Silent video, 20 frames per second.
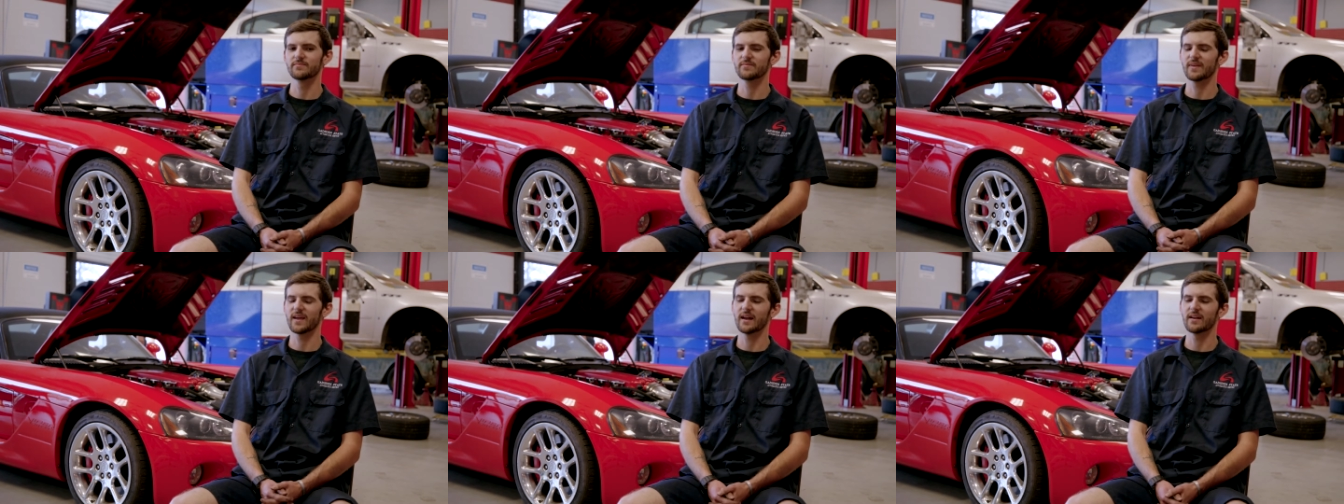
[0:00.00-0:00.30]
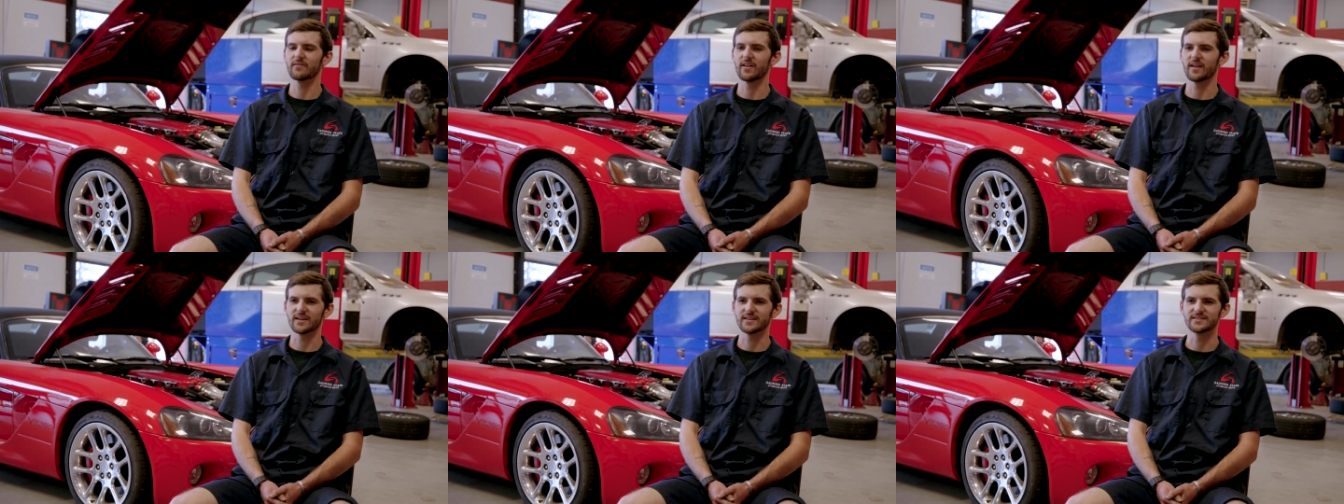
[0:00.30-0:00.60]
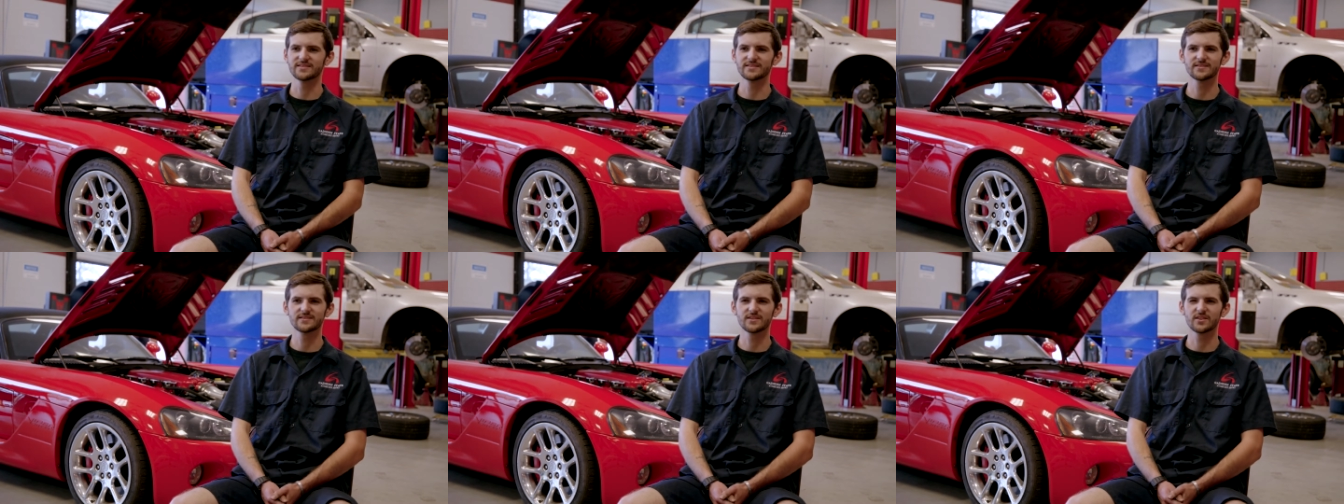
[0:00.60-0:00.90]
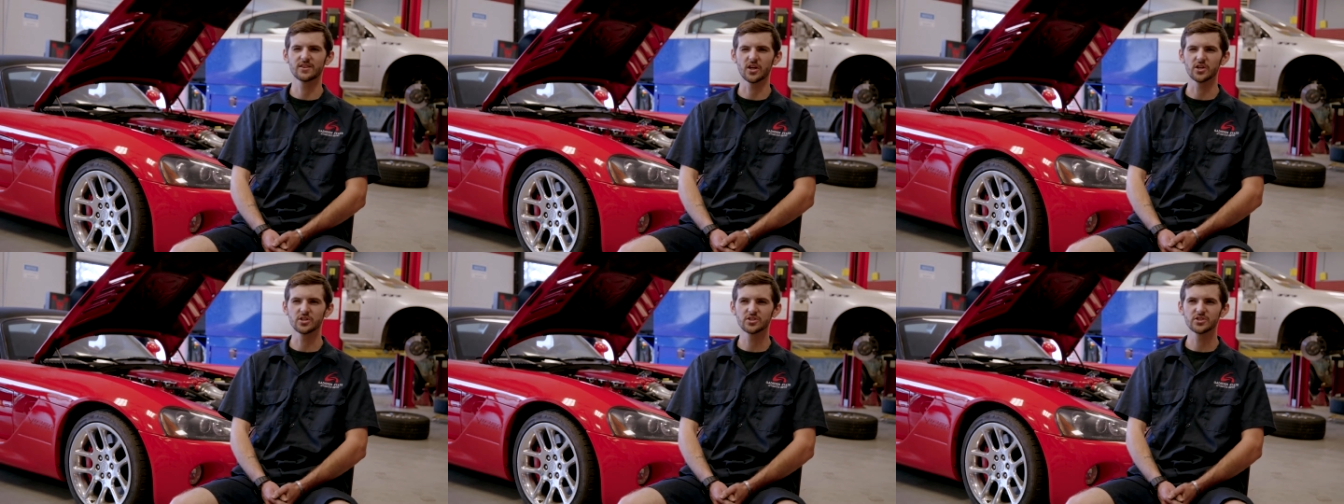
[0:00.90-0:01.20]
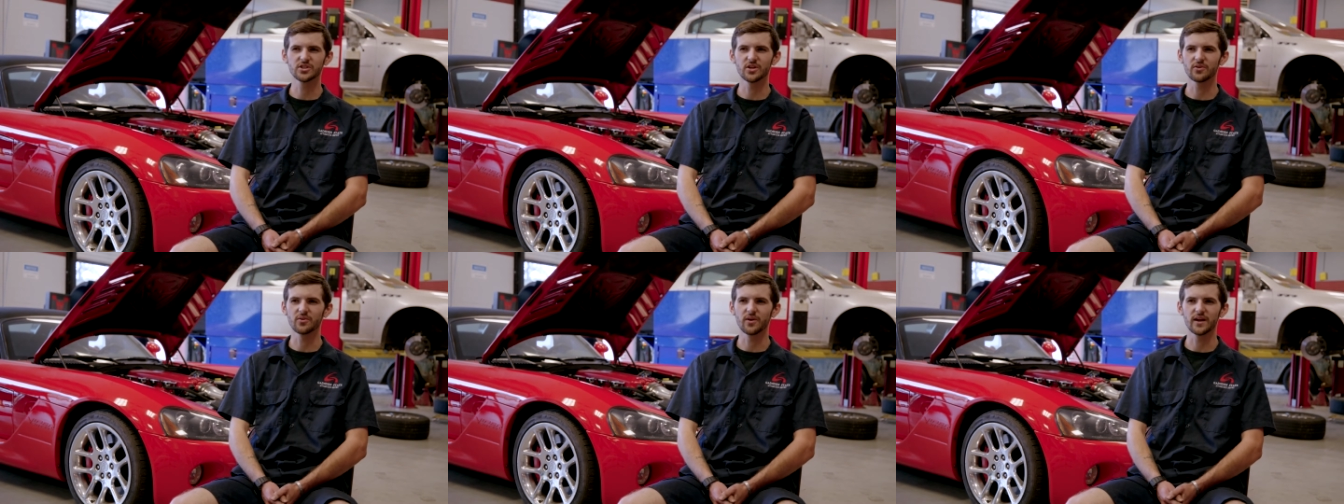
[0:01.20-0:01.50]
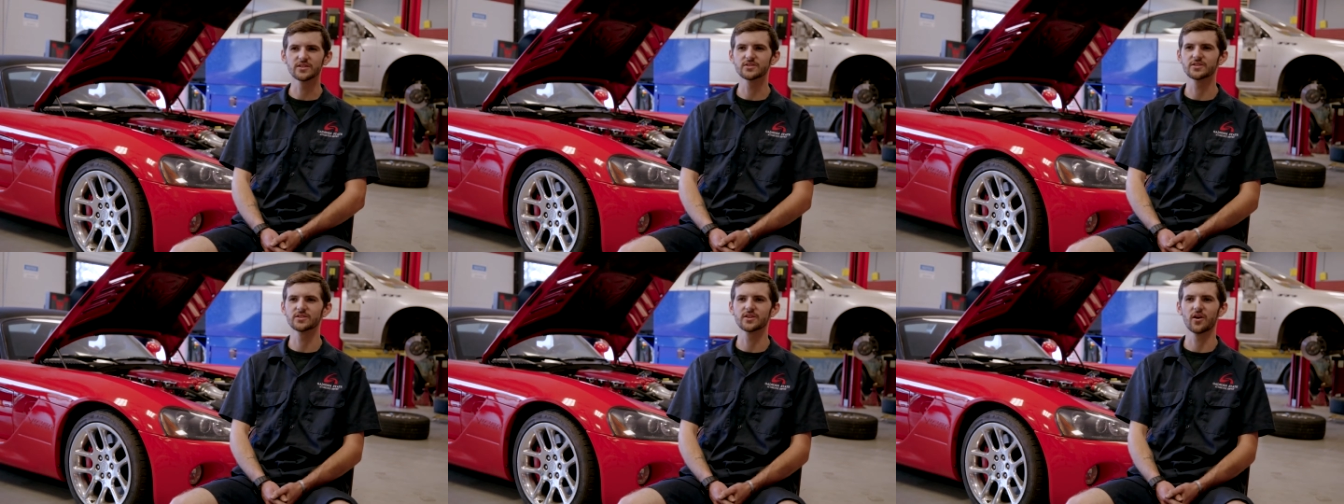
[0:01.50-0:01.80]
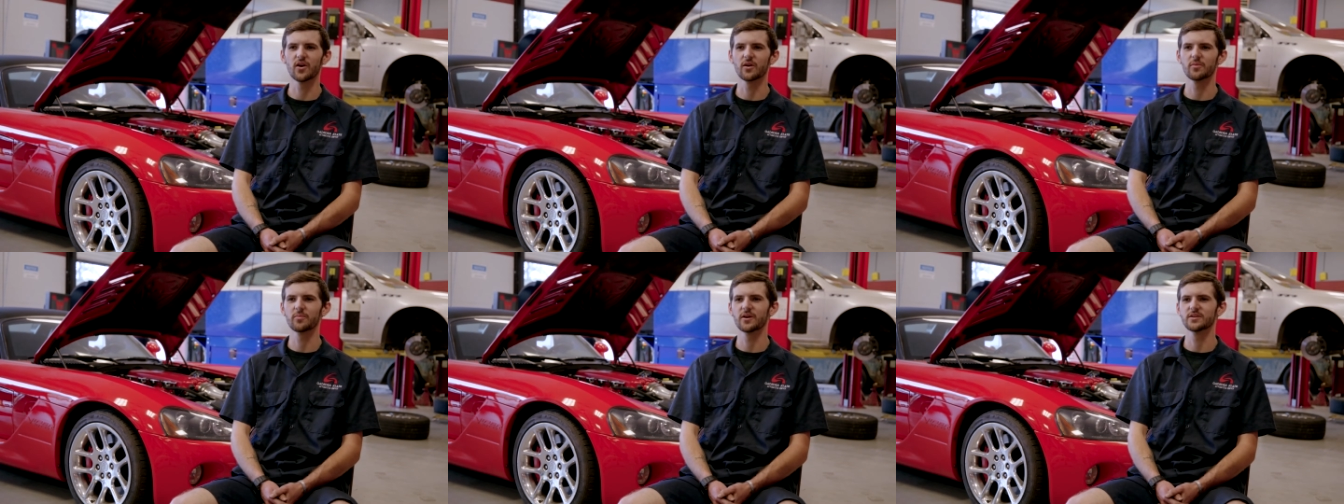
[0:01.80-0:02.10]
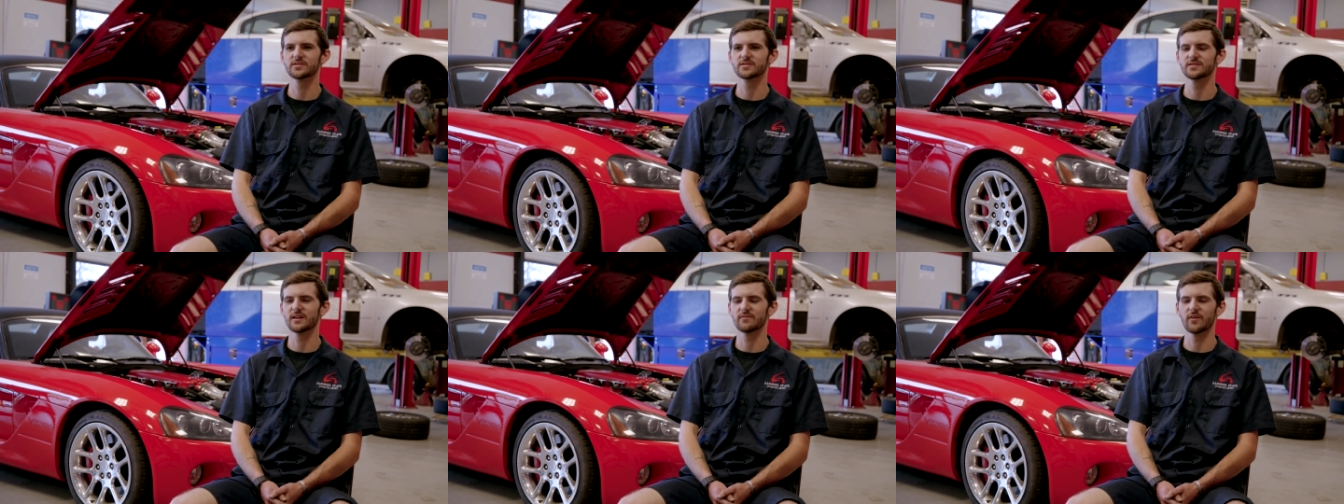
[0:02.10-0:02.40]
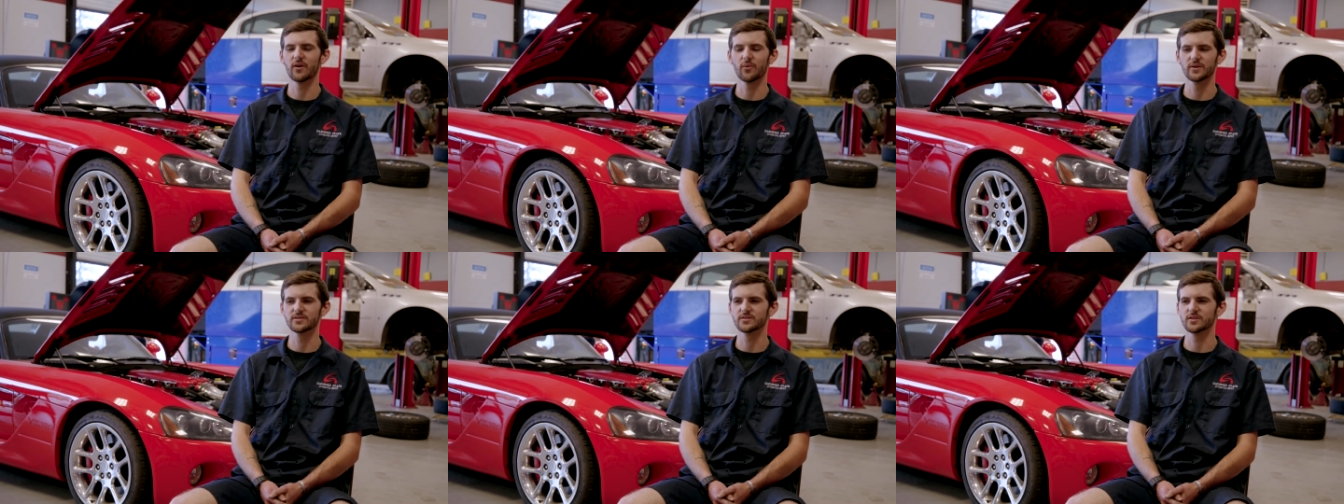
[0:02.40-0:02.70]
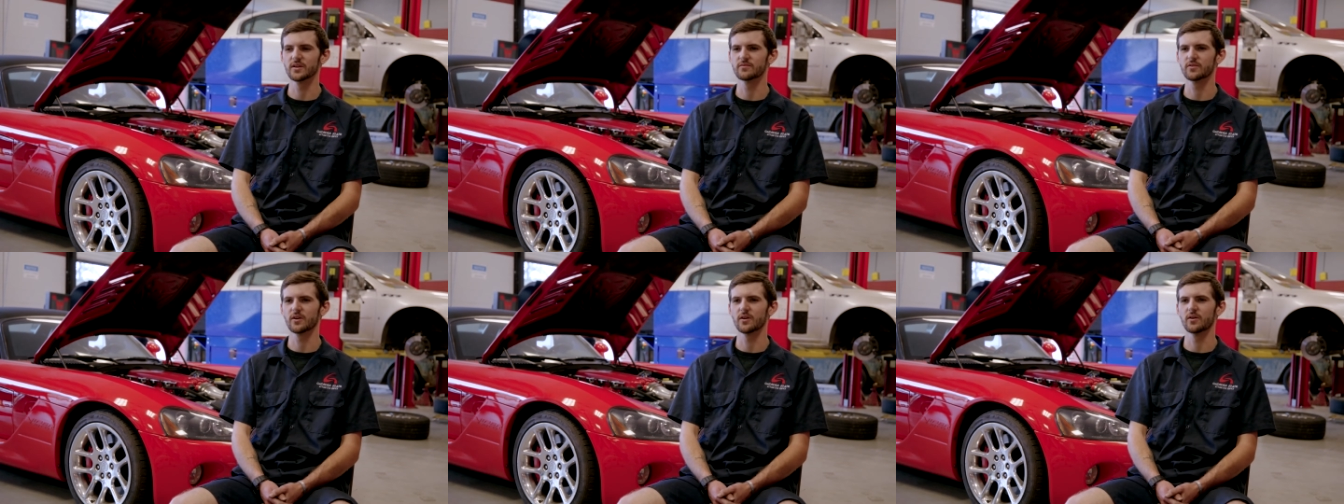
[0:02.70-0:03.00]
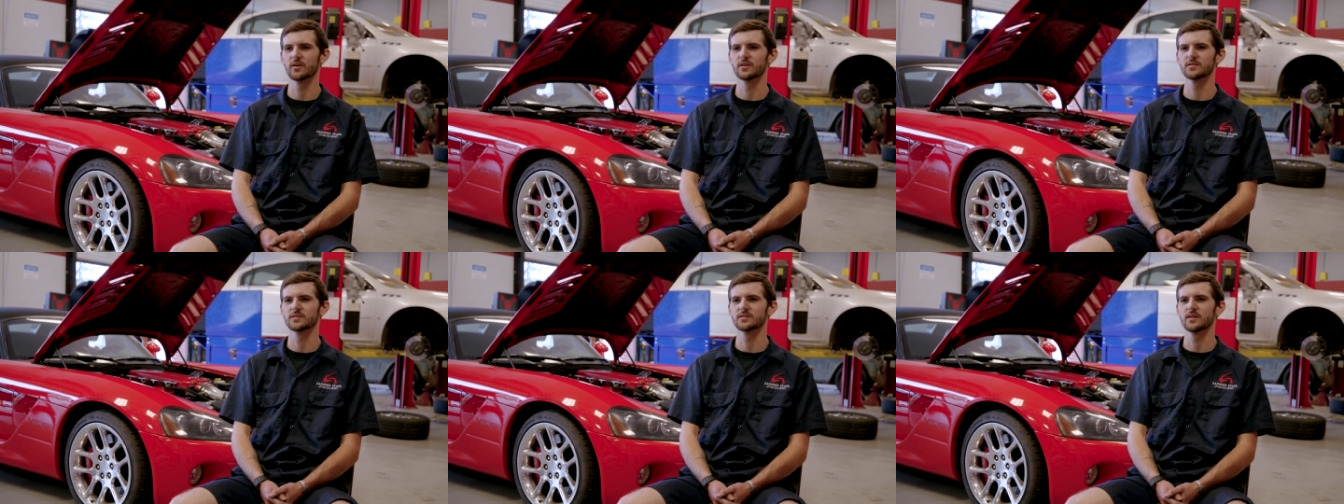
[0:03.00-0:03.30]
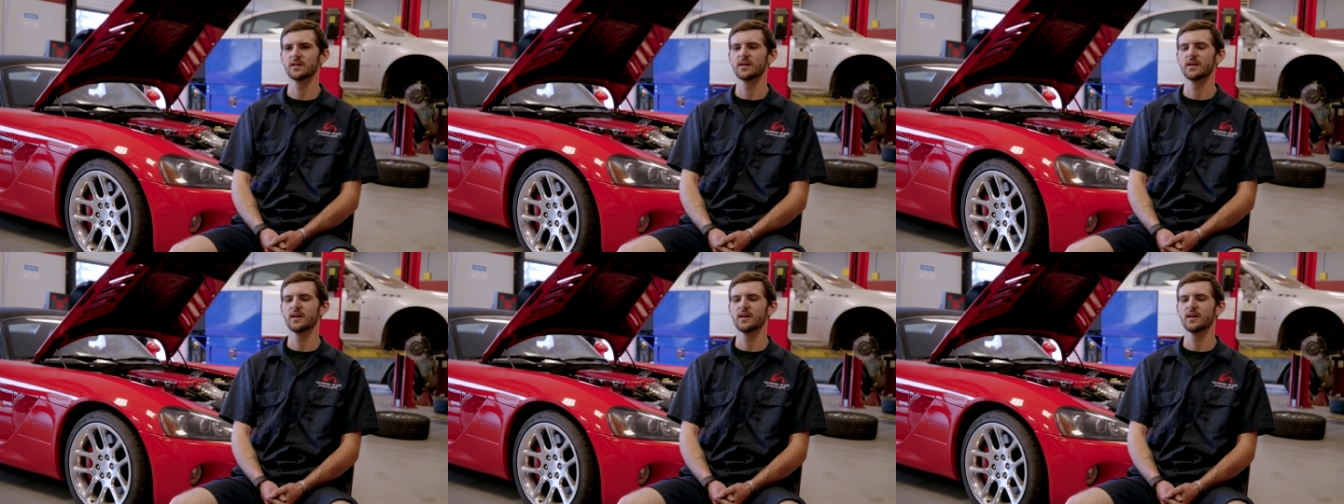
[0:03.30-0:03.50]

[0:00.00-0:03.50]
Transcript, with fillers: kind of like a third generation car person. I've always loved cars.